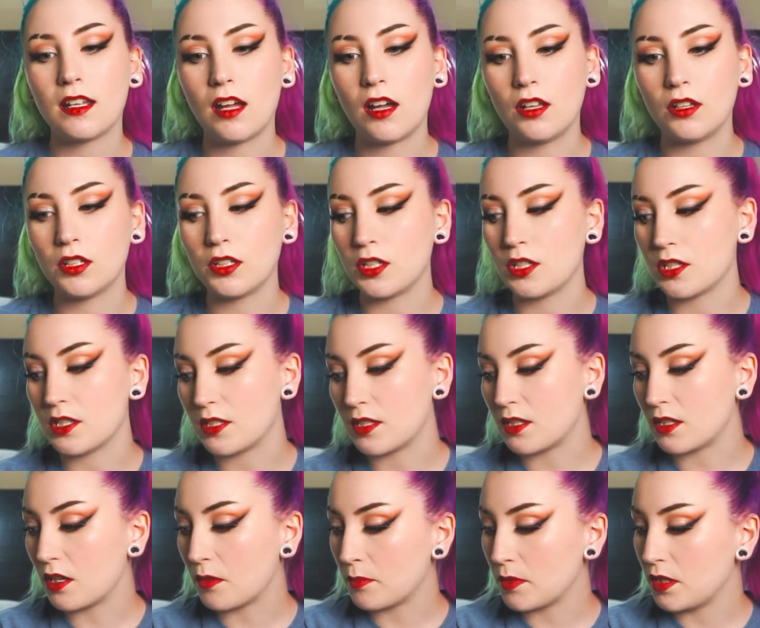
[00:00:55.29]
colors
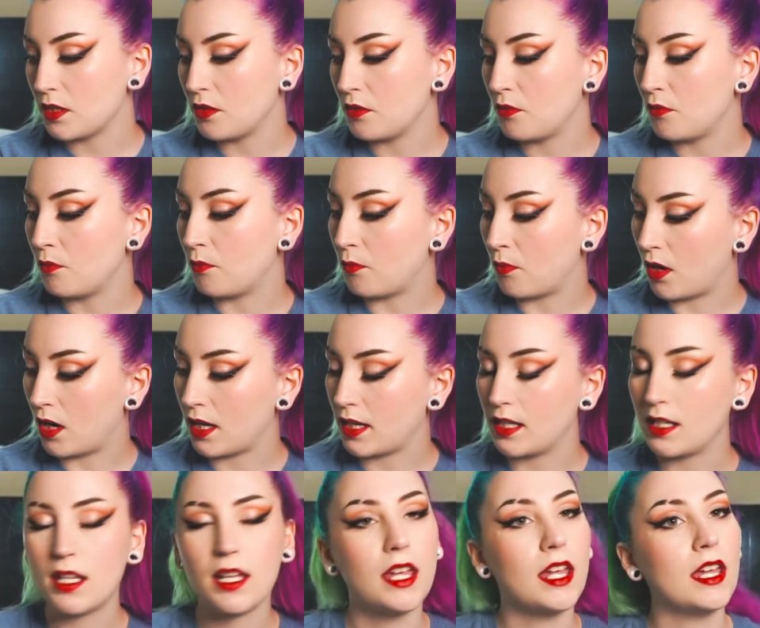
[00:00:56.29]

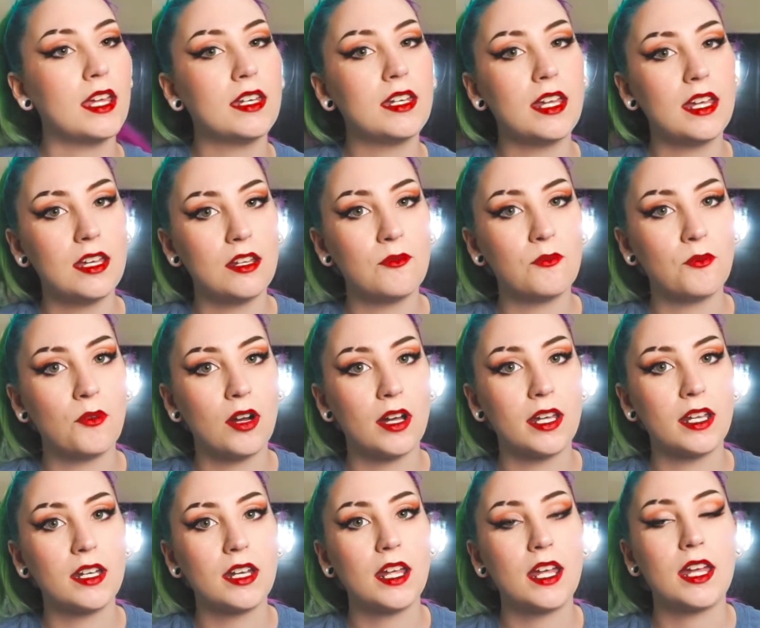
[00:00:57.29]
W1 and
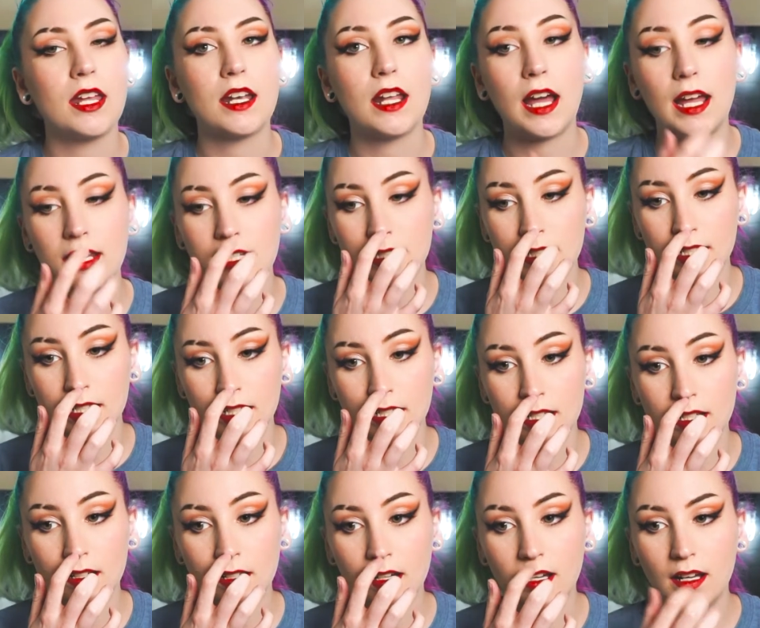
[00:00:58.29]
N1, and I
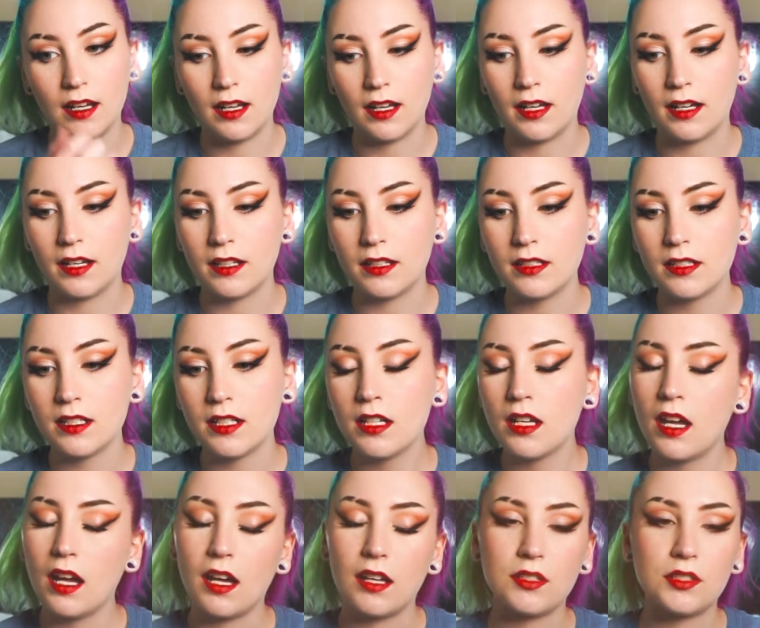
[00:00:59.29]
did a
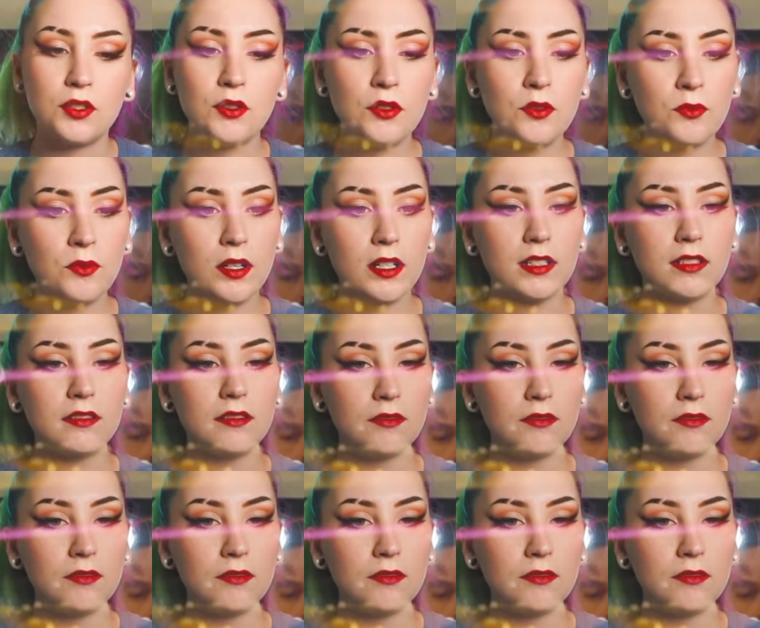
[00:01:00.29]
2-to-1